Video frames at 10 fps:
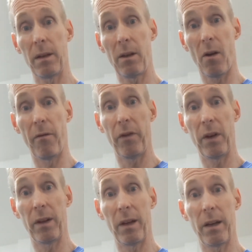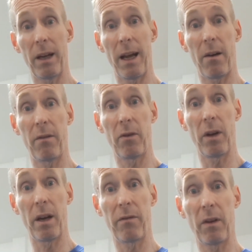Confident that now I've got
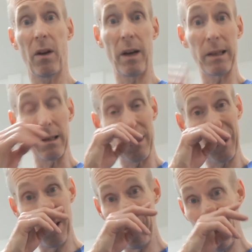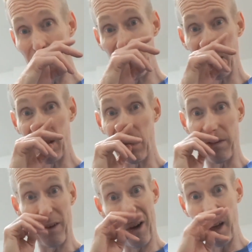enough clients to be able to
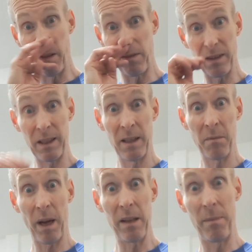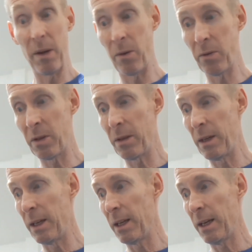survive, pay the bills.
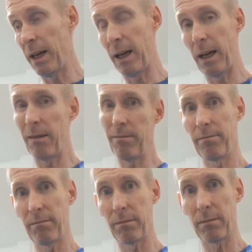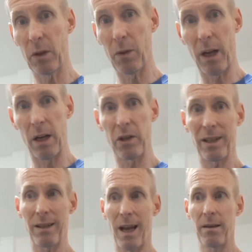To a large
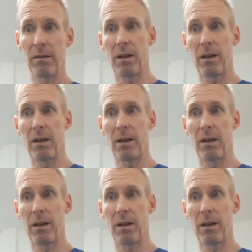extent,